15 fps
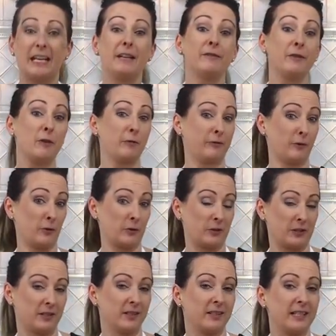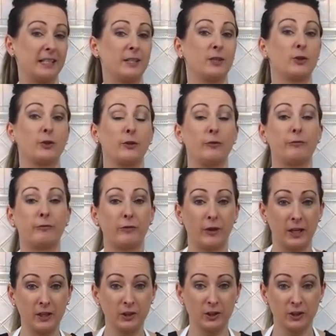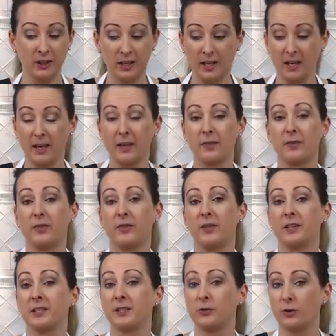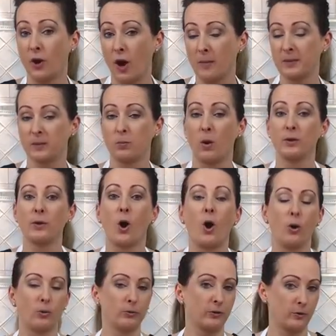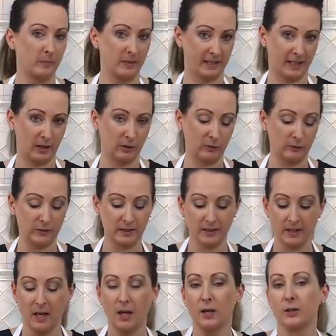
If your fondant is too fresh, the stripes won't hold themselves.